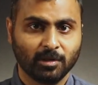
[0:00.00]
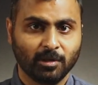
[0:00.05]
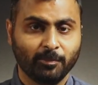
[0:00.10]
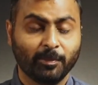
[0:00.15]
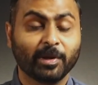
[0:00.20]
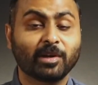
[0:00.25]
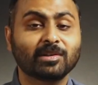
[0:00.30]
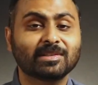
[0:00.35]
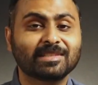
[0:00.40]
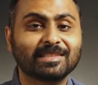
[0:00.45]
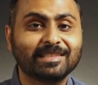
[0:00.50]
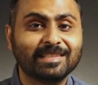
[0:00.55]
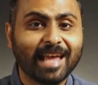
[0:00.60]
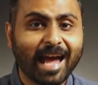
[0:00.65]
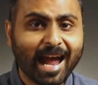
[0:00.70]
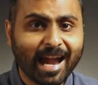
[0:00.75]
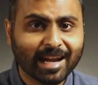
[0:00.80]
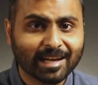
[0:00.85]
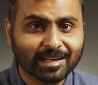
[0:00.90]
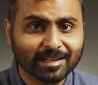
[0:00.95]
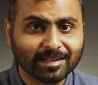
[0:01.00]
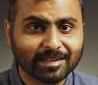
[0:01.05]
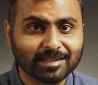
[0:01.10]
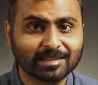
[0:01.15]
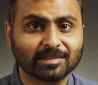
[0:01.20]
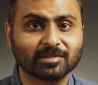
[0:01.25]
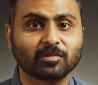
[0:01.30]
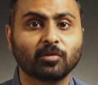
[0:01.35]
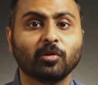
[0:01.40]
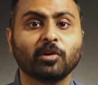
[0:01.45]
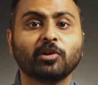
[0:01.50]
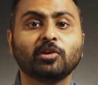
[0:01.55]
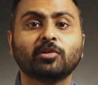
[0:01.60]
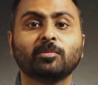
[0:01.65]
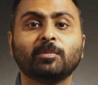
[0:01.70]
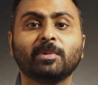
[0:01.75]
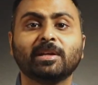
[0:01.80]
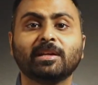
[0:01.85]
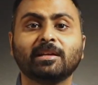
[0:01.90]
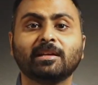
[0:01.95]
Because that is going to
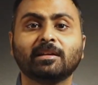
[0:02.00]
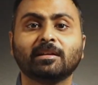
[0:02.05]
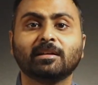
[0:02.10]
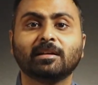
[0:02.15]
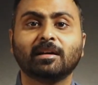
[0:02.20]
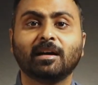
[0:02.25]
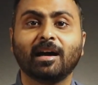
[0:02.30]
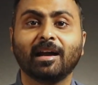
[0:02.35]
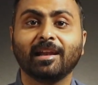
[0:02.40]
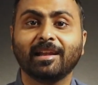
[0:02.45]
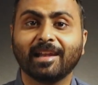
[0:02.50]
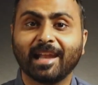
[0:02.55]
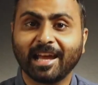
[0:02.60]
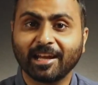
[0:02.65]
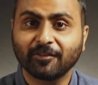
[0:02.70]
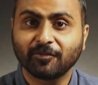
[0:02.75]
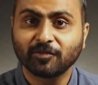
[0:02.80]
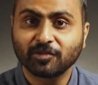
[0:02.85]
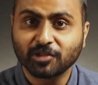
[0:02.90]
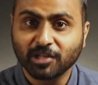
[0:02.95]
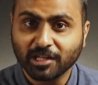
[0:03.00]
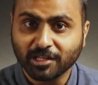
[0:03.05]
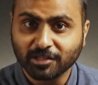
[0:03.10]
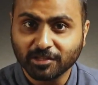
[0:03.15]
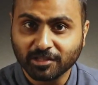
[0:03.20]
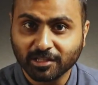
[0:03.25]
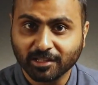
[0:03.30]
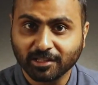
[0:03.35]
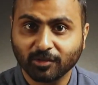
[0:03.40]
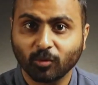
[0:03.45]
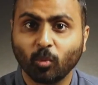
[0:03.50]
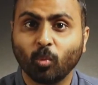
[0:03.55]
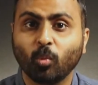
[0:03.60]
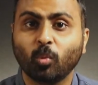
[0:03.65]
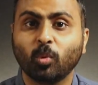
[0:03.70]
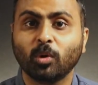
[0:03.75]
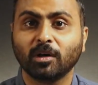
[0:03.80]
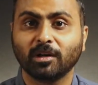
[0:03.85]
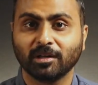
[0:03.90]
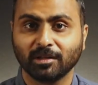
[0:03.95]
be a life-changing
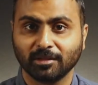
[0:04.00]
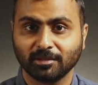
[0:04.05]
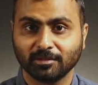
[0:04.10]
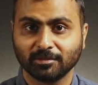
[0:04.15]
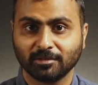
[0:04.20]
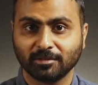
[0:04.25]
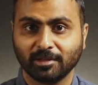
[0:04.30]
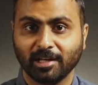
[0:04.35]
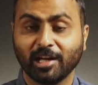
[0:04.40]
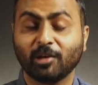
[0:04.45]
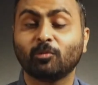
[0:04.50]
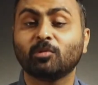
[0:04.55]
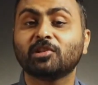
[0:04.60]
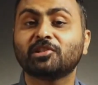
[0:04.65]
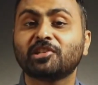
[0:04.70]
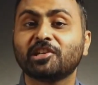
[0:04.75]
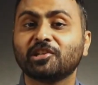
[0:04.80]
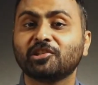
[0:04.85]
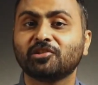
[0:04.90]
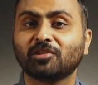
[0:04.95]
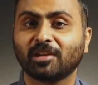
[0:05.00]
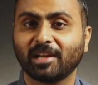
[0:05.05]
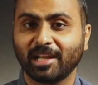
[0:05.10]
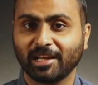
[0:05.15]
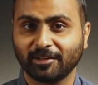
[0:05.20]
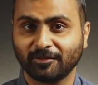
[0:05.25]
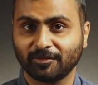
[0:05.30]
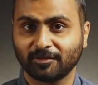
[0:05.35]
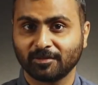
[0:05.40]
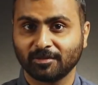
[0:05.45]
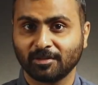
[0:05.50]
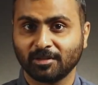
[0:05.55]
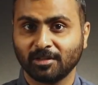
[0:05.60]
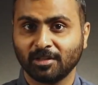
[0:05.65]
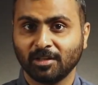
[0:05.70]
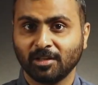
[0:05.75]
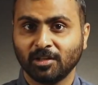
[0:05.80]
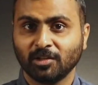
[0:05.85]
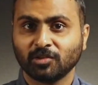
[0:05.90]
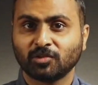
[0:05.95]
word. It will change your life.
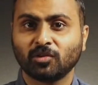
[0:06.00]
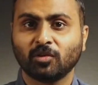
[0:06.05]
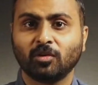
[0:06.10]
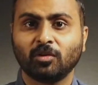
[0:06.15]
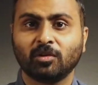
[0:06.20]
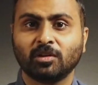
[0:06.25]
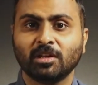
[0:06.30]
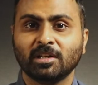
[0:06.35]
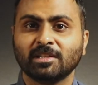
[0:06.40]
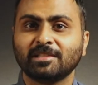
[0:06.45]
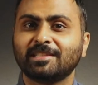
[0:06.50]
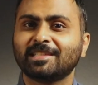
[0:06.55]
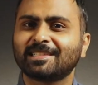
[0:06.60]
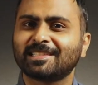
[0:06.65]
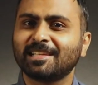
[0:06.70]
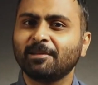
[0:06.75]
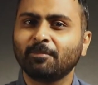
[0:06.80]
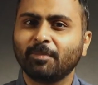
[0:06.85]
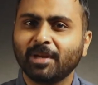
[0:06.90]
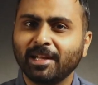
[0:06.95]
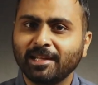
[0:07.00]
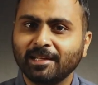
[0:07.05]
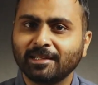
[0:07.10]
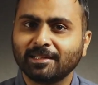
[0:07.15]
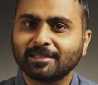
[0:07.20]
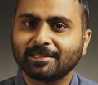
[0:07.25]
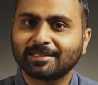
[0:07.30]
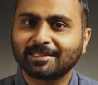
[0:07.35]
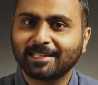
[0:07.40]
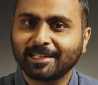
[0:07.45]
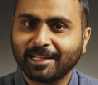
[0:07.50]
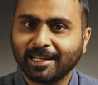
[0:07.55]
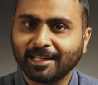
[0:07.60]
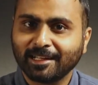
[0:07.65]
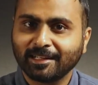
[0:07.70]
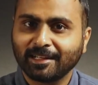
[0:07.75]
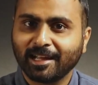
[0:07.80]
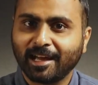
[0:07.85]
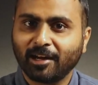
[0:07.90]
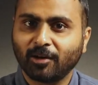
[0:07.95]
So just simply
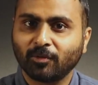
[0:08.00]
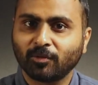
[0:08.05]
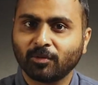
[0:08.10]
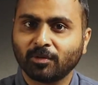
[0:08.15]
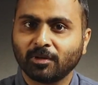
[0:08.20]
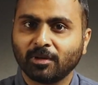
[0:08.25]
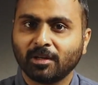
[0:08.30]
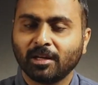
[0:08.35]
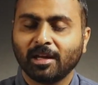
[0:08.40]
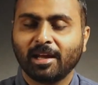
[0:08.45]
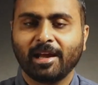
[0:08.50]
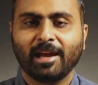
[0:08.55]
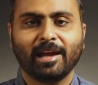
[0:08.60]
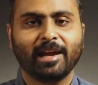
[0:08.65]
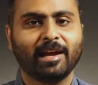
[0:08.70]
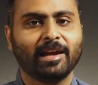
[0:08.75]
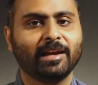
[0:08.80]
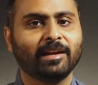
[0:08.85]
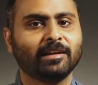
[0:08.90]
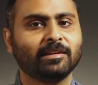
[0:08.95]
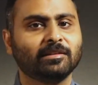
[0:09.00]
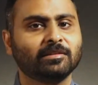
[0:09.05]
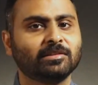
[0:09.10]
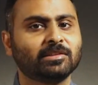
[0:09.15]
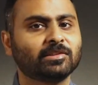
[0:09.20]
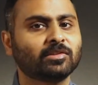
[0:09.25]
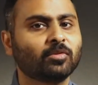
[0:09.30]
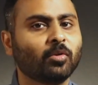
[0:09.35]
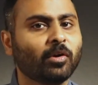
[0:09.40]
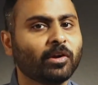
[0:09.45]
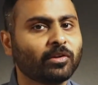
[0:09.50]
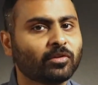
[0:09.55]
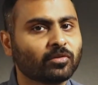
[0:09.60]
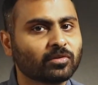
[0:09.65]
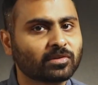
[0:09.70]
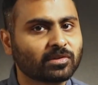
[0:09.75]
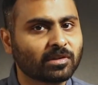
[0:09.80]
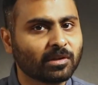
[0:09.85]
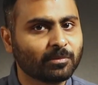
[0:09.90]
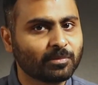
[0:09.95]
sitting down and just going through
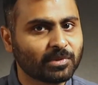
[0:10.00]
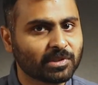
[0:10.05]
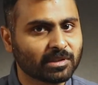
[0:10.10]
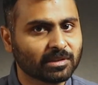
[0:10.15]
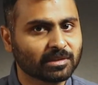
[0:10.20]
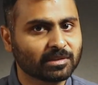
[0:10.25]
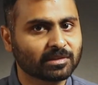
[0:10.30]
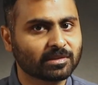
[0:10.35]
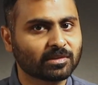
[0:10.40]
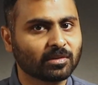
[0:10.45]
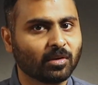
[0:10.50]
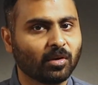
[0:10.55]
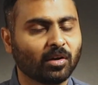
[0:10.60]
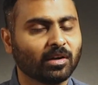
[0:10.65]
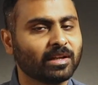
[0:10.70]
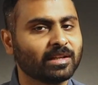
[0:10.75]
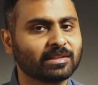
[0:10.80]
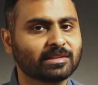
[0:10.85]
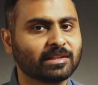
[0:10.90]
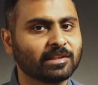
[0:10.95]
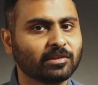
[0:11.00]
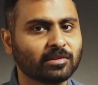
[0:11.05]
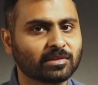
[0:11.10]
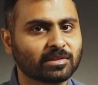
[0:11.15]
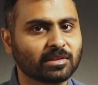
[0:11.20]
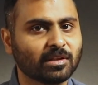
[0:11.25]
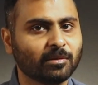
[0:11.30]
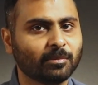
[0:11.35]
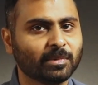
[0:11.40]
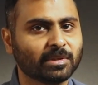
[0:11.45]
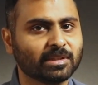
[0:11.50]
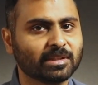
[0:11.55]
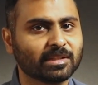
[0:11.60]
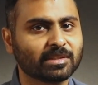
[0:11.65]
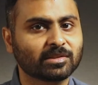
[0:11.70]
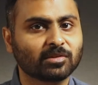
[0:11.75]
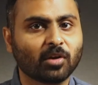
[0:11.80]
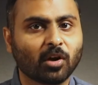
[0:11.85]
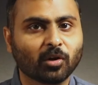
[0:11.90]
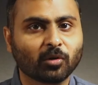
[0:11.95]
scriptures or listening to sermon
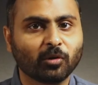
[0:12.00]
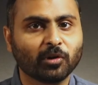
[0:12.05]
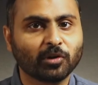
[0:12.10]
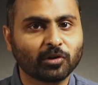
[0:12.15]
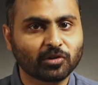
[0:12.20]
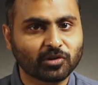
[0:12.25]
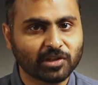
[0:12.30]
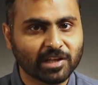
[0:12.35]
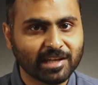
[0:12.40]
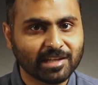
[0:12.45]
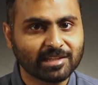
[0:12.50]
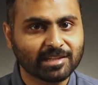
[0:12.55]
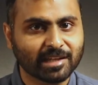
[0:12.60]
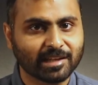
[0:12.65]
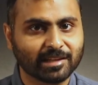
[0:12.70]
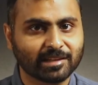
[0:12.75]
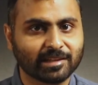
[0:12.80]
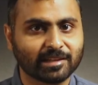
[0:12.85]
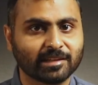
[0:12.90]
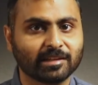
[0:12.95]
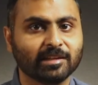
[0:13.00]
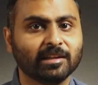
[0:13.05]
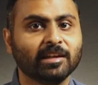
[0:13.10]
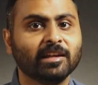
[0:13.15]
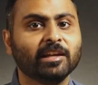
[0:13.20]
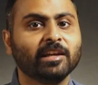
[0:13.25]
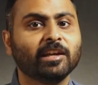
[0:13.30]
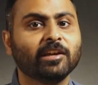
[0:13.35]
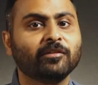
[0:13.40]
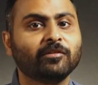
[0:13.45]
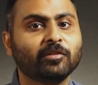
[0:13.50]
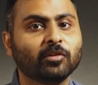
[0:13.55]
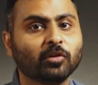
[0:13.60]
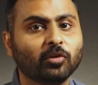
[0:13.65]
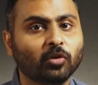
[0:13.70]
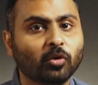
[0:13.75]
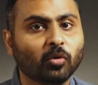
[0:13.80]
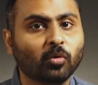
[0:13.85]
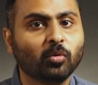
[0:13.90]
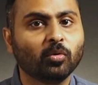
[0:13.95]
is not going to change anything if you
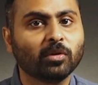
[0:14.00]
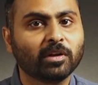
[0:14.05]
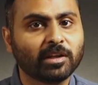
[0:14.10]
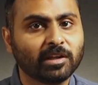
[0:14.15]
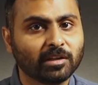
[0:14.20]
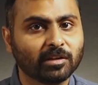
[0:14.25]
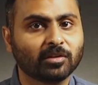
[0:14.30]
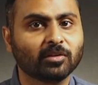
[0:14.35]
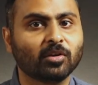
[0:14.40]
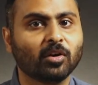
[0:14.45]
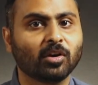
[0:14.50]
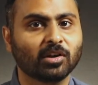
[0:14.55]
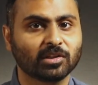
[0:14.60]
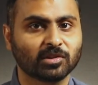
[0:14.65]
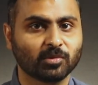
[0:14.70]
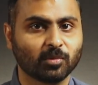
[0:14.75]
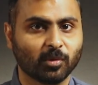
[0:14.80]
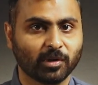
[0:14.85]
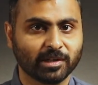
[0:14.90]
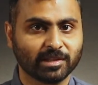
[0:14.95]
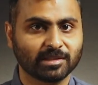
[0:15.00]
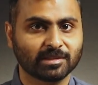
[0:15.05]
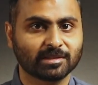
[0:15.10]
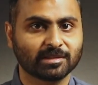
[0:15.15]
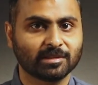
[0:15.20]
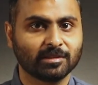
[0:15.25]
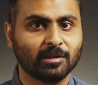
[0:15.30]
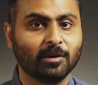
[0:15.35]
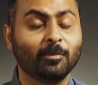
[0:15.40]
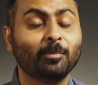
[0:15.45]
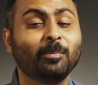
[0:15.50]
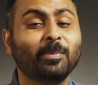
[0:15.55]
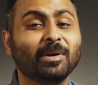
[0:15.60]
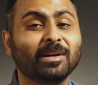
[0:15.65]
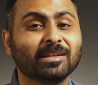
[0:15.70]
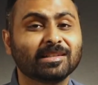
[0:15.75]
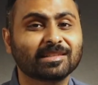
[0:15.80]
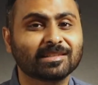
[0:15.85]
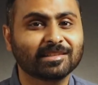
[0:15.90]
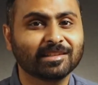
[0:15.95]
don't hear God's voice
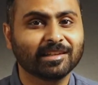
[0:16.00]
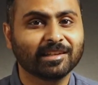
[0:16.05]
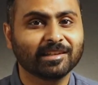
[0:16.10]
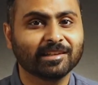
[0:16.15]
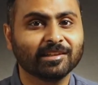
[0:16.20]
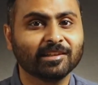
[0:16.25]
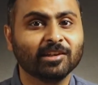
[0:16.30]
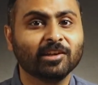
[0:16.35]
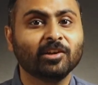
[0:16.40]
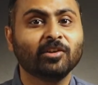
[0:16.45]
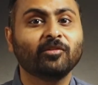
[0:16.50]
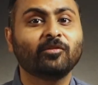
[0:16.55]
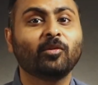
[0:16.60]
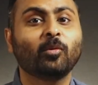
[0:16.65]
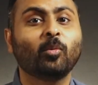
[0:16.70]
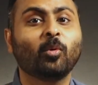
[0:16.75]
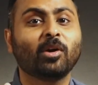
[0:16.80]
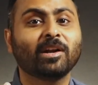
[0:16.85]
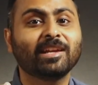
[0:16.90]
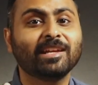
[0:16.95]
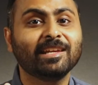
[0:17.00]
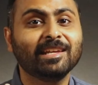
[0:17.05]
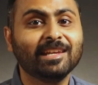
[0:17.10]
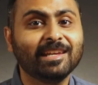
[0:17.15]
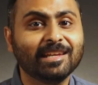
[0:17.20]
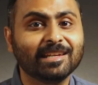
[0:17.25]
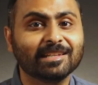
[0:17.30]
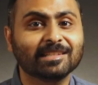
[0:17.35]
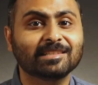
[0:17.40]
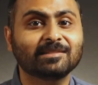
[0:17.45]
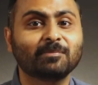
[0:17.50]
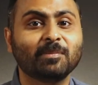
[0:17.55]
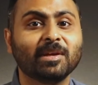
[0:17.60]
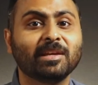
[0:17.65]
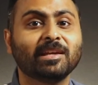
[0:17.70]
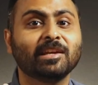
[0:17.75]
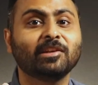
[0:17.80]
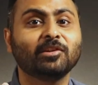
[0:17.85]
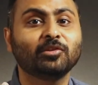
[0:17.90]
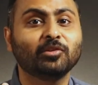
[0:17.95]
personally for what He is
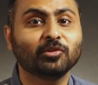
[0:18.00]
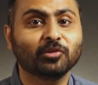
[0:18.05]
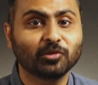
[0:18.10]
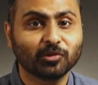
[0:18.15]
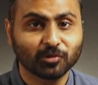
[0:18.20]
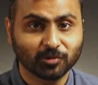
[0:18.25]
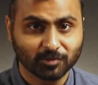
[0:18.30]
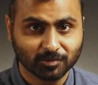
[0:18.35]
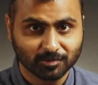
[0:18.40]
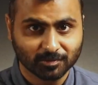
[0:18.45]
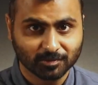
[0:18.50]
speaking to you,